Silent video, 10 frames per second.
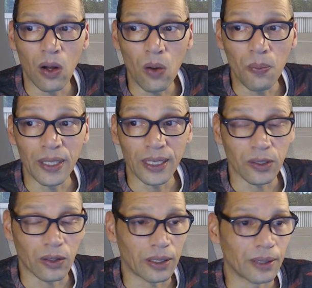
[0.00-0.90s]

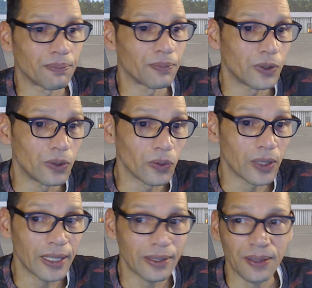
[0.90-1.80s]
OpenXR
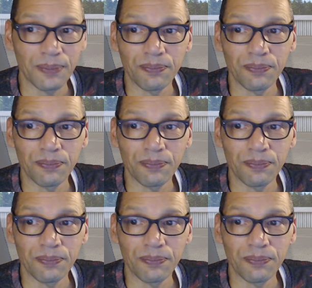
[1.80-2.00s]
toolkit